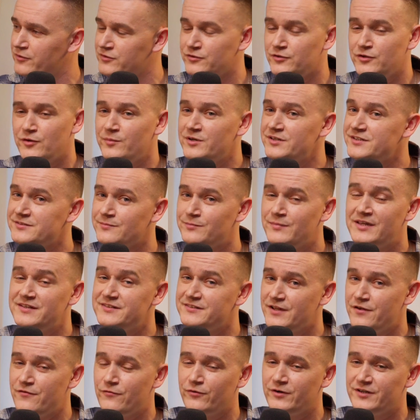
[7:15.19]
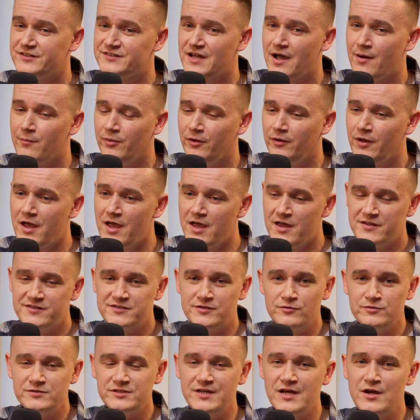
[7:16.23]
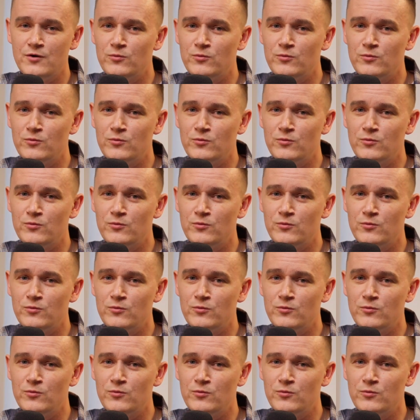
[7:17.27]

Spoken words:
So you may say, for example, so today